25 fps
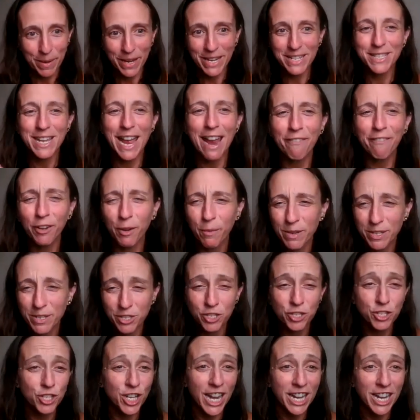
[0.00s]
because
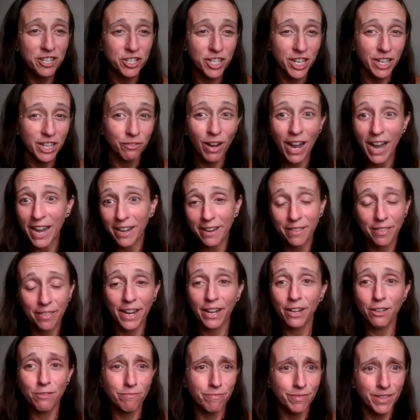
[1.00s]
everyone's changing, right?
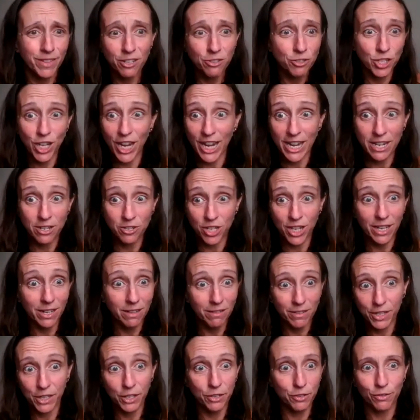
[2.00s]
They're
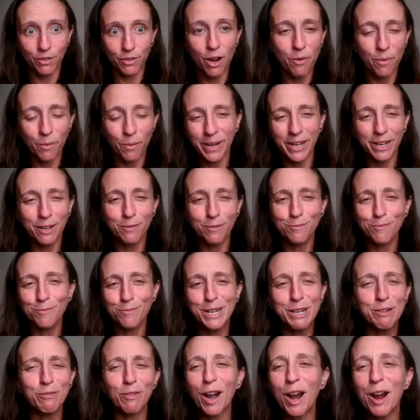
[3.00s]
changing,
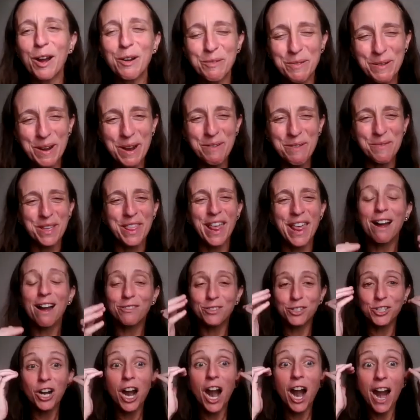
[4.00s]
we grow
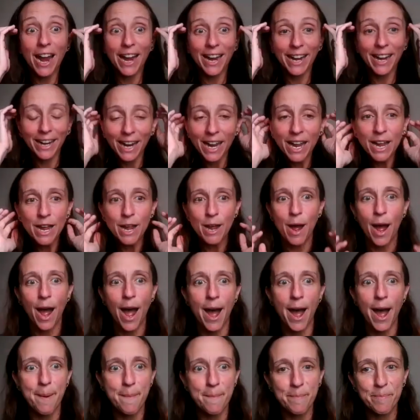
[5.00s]
without trying.
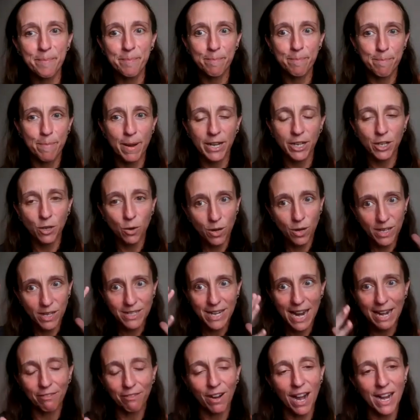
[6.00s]
But your
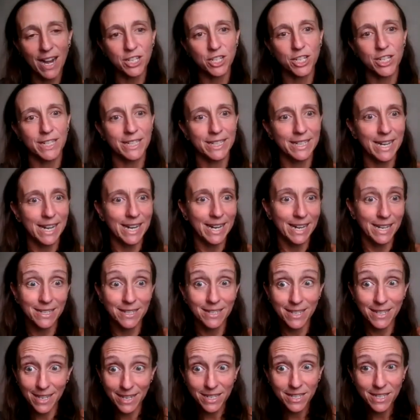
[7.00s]
direction
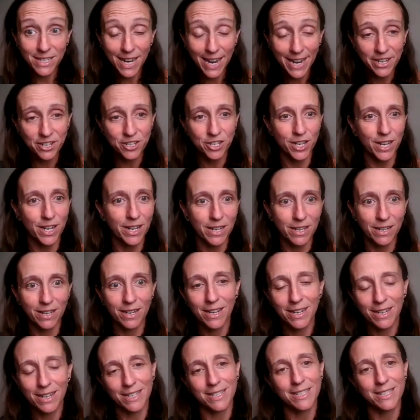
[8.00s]
and
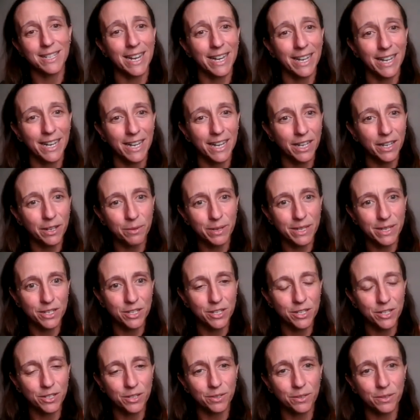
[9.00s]
intention is taking you
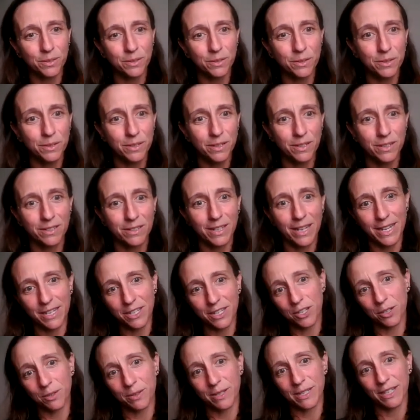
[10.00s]
into
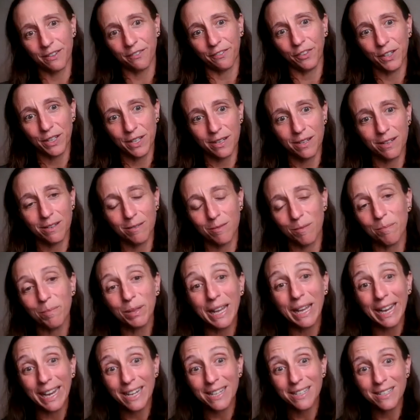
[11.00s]
a different
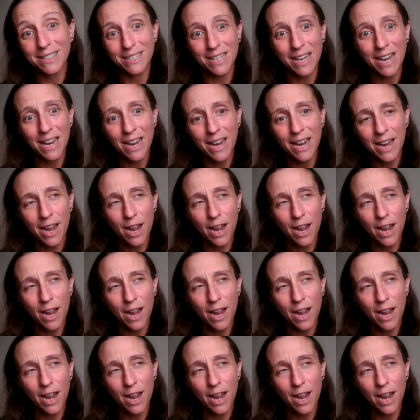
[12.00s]
place.